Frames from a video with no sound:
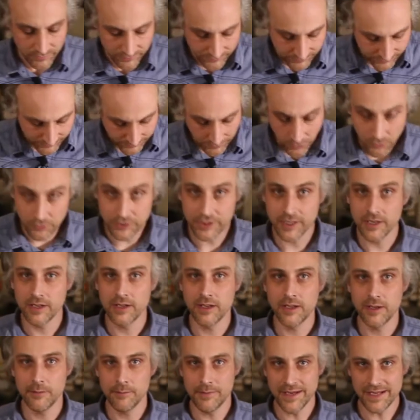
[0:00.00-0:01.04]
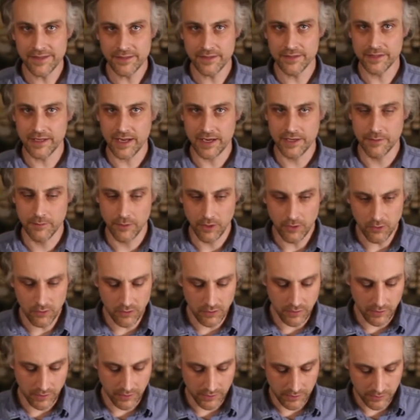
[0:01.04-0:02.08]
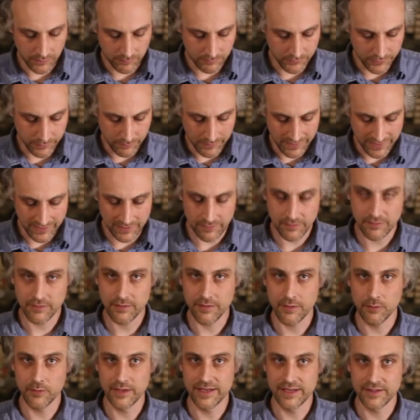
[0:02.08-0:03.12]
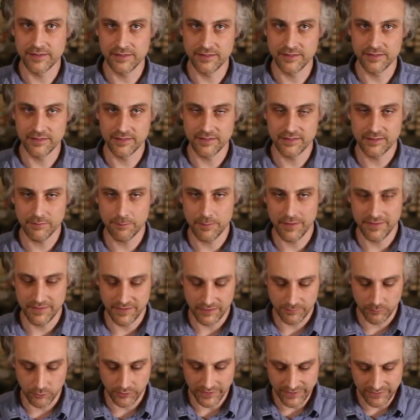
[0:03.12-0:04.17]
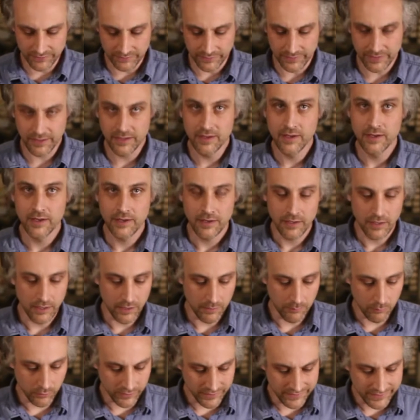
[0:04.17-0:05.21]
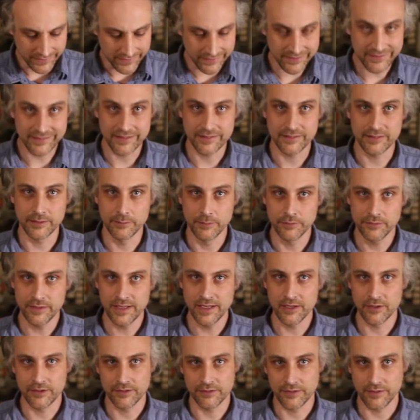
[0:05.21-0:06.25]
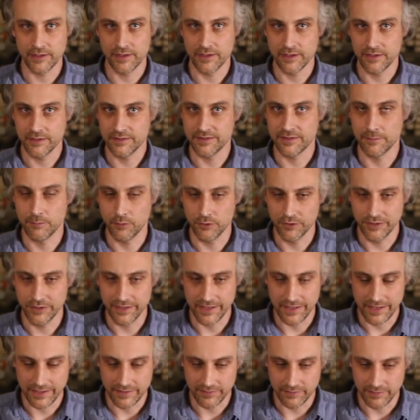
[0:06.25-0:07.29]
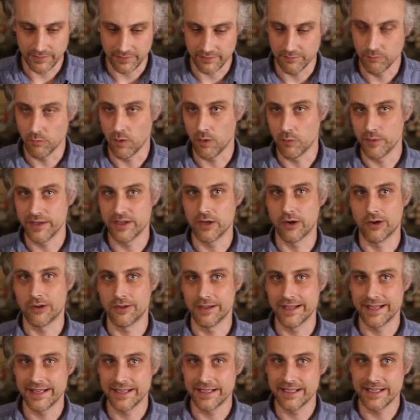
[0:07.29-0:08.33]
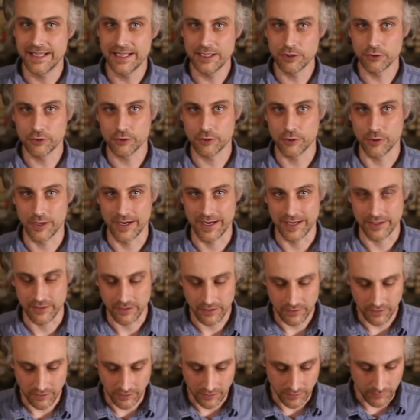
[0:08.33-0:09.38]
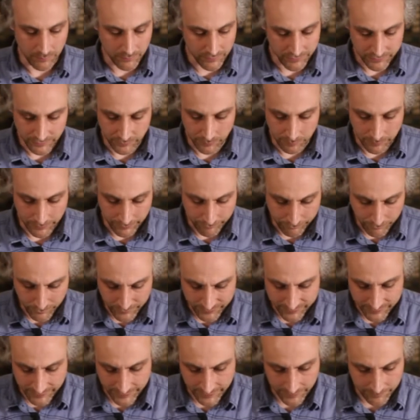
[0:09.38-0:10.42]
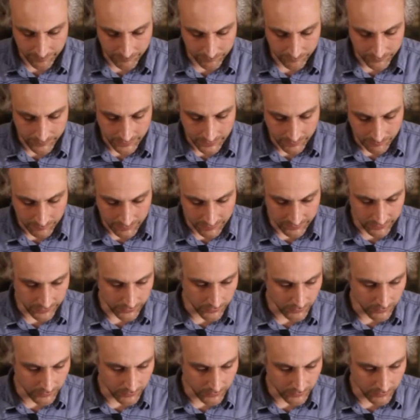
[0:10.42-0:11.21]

So to make the dynamo, to make it so that we can spin this more easily, we're going to need a system of gears assembled in what we call a gear train. But the first thing I'm going to do